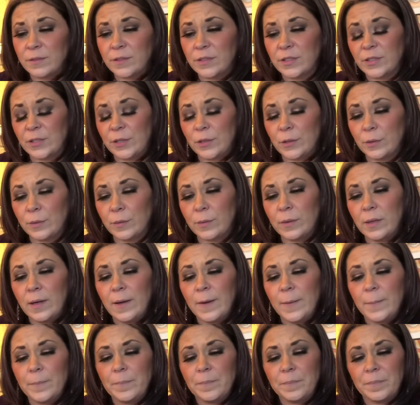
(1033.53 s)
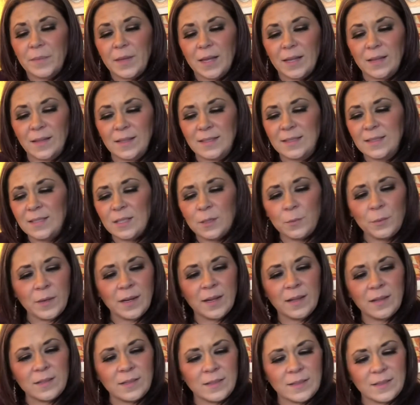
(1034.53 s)
So let's see what
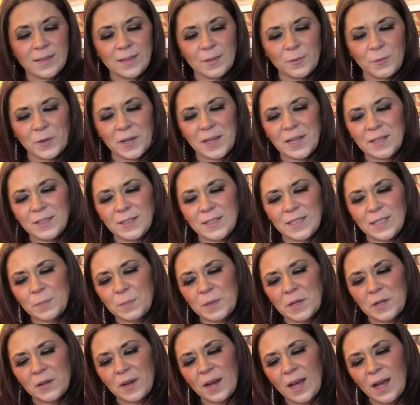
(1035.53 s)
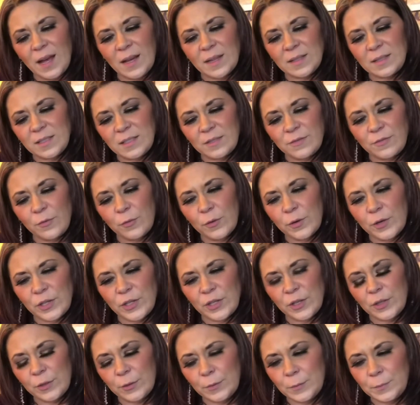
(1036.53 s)
else Spirit has for
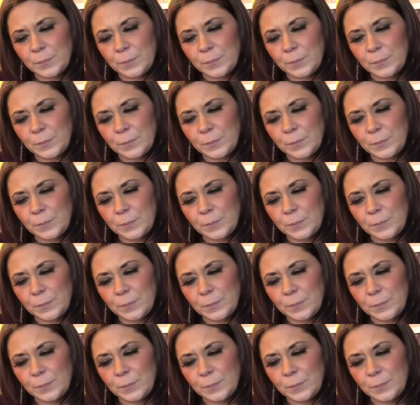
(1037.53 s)
you.